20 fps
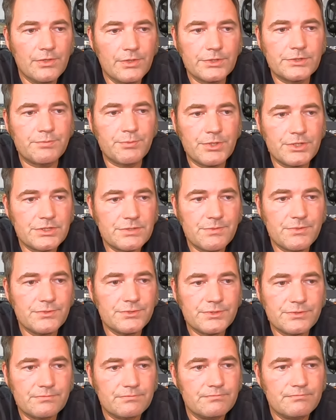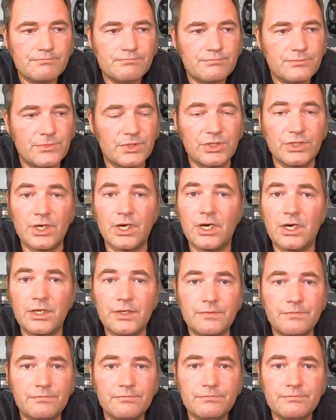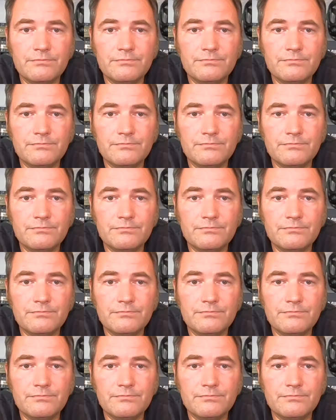Those principles, gone.